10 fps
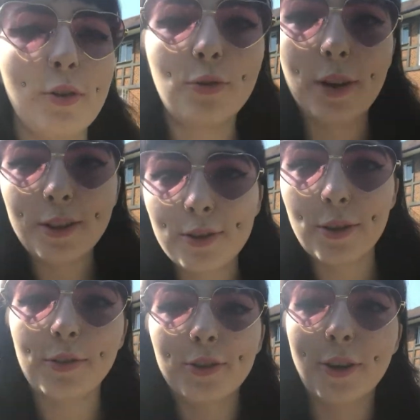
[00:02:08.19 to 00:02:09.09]
always so
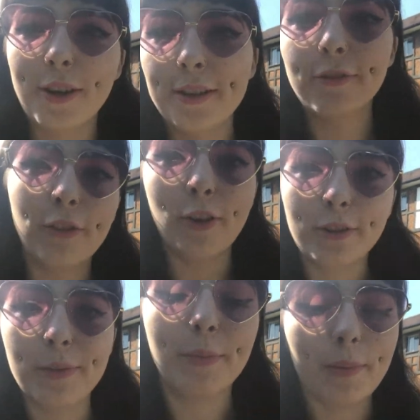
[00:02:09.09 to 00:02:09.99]
shy to vlog
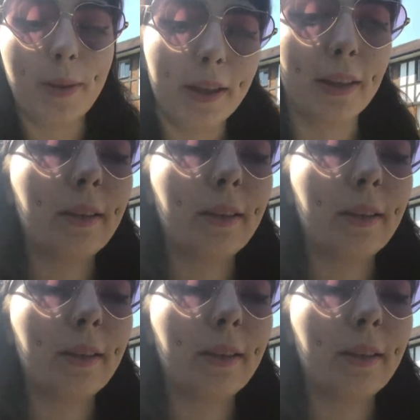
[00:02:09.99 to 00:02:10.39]
in public.